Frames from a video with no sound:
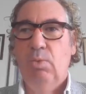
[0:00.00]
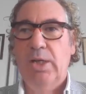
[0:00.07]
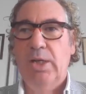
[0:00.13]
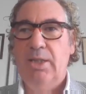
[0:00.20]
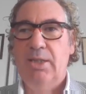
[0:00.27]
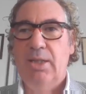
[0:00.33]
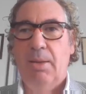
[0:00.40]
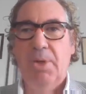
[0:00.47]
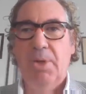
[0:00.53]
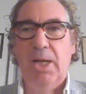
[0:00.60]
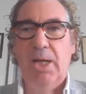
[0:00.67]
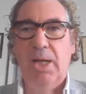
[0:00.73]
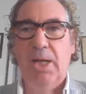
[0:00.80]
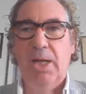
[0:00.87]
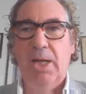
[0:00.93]
Will it
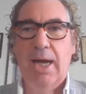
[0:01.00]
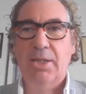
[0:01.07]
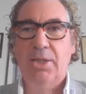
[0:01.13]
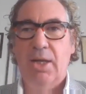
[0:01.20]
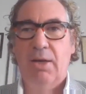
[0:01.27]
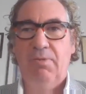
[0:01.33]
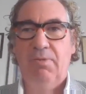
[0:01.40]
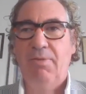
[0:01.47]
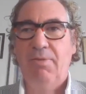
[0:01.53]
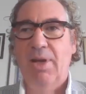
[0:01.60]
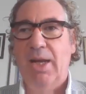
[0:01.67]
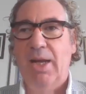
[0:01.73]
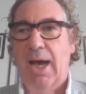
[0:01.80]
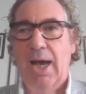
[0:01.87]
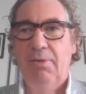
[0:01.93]
stabilize at
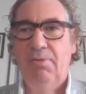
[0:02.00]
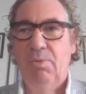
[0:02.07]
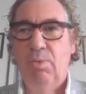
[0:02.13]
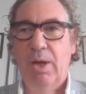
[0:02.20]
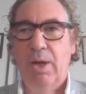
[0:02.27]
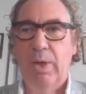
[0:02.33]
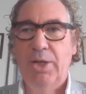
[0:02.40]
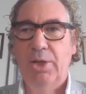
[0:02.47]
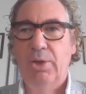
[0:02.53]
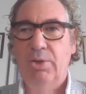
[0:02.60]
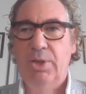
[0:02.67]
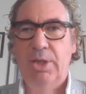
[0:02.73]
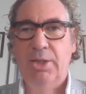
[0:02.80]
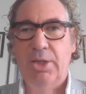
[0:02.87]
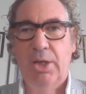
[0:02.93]
5.5%? Where do you
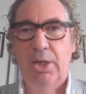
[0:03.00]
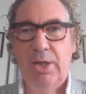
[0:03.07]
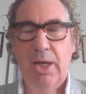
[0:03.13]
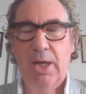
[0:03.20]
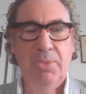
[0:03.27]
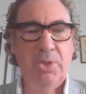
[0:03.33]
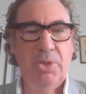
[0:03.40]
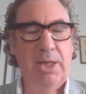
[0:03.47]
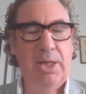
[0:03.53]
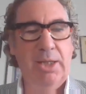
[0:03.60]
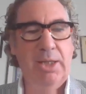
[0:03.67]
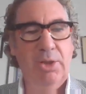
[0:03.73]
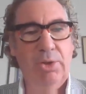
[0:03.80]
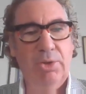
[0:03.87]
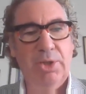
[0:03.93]
see this going? Obviously,
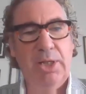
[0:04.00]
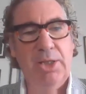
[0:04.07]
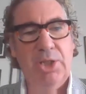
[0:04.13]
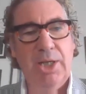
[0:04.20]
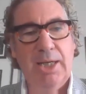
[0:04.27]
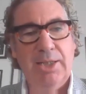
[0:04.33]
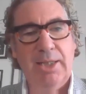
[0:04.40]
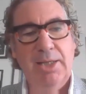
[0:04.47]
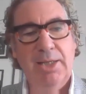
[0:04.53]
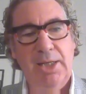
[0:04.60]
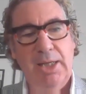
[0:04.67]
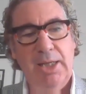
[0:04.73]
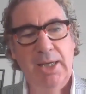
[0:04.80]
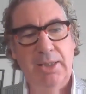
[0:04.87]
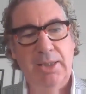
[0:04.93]
those are just
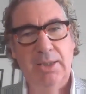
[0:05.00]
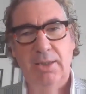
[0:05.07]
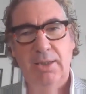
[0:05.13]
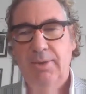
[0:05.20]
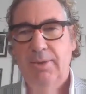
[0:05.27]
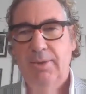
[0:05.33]
ideas.